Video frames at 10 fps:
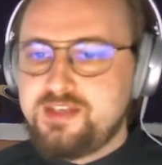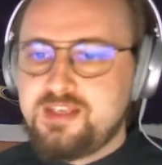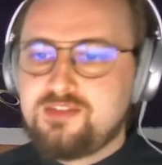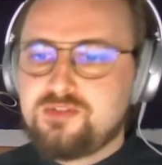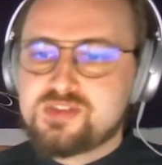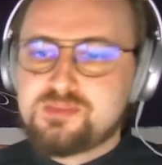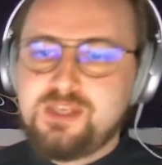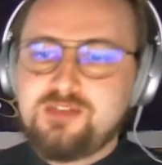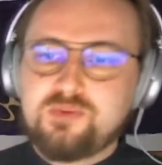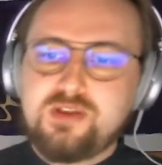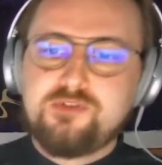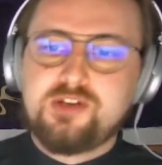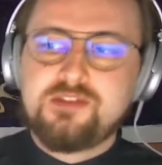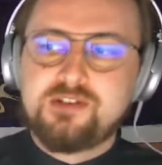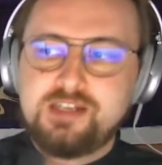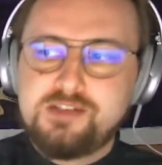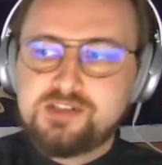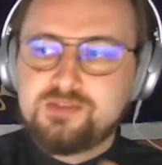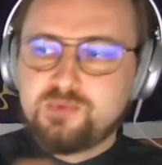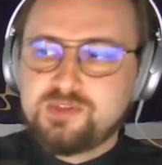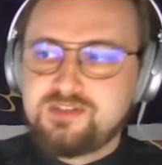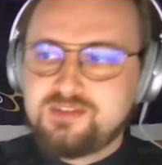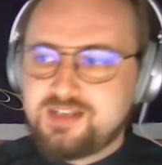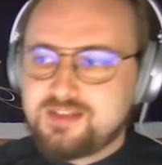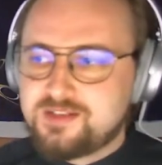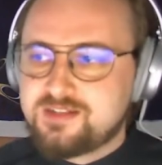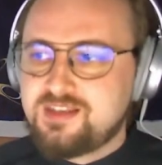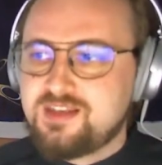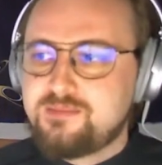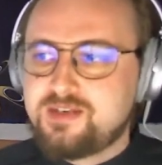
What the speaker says: need to speak to every other agent within the other team.